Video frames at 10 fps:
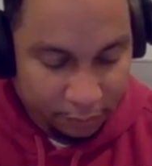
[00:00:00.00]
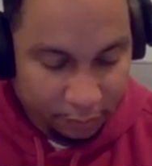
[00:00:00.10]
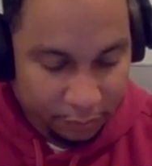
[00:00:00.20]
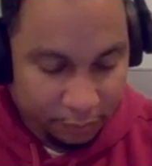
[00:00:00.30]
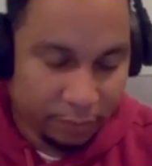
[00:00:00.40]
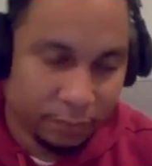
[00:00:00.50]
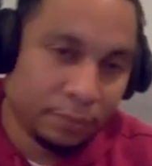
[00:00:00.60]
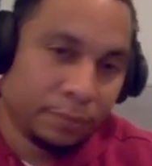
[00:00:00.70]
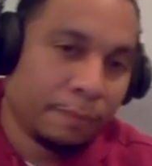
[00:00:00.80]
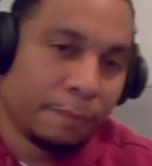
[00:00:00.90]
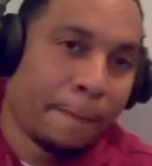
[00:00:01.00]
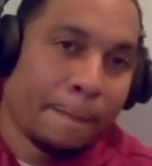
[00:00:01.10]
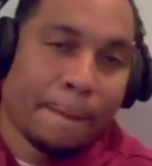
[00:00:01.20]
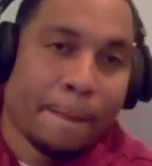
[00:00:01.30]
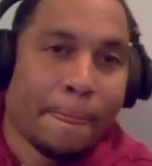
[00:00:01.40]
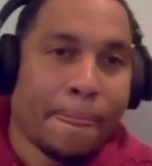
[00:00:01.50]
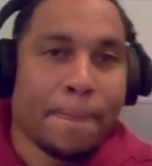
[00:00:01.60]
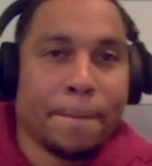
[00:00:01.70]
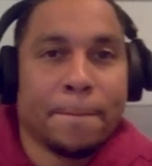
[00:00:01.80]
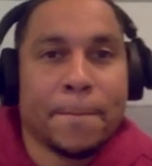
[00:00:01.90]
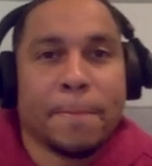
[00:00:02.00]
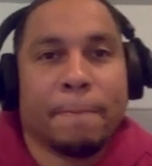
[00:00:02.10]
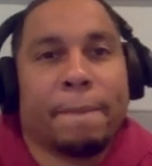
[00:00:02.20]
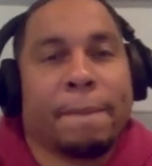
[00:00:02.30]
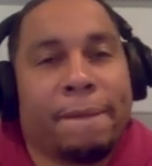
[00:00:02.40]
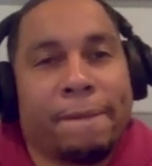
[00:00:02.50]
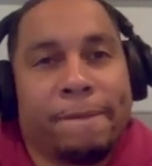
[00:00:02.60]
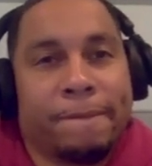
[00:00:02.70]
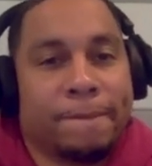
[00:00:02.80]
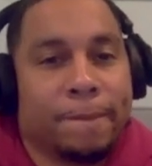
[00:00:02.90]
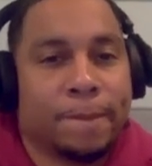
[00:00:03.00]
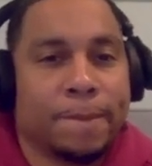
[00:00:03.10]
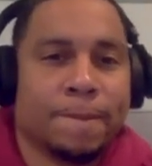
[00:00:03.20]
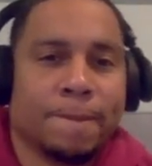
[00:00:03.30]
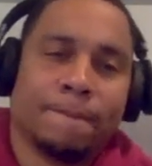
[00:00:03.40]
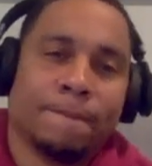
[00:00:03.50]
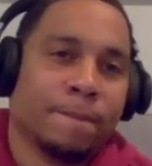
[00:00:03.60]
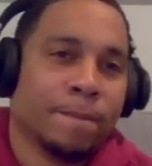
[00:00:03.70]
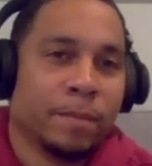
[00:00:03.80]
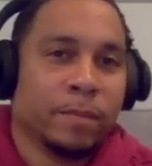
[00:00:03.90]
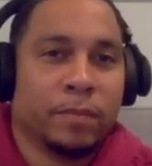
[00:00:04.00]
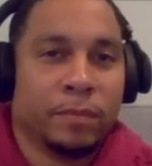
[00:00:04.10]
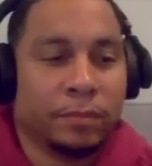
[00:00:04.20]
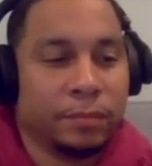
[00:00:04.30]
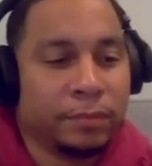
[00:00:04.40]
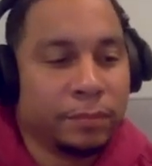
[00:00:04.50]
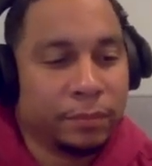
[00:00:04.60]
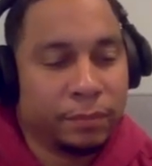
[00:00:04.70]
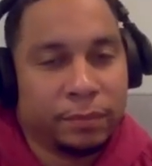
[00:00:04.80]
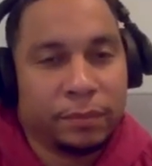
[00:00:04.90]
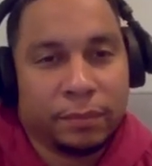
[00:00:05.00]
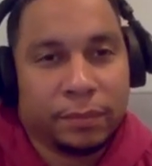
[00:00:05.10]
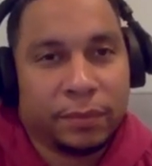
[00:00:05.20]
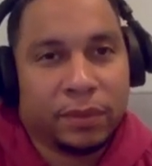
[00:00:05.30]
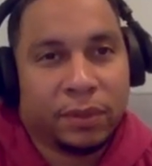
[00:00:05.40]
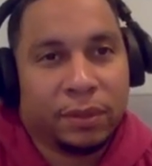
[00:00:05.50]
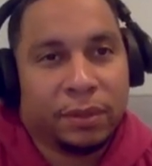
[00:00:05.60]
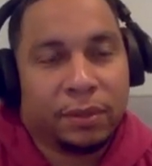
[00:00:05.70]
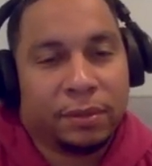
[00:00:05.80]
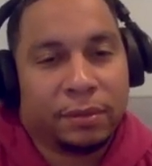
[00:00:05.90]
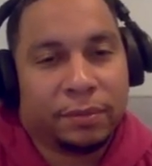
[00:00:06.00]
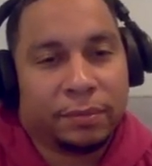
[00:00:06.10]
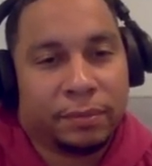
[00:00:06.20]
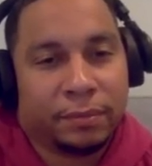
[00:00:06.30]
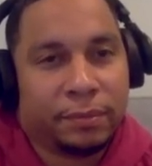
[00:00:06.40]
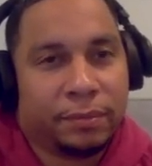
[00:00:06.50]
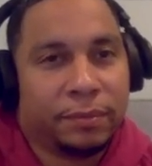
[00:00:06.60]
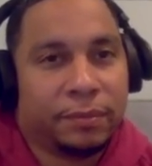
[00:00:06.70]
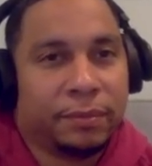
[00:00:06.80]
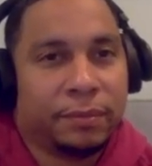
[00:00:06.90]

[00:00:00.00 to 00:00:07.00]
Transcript: (silent)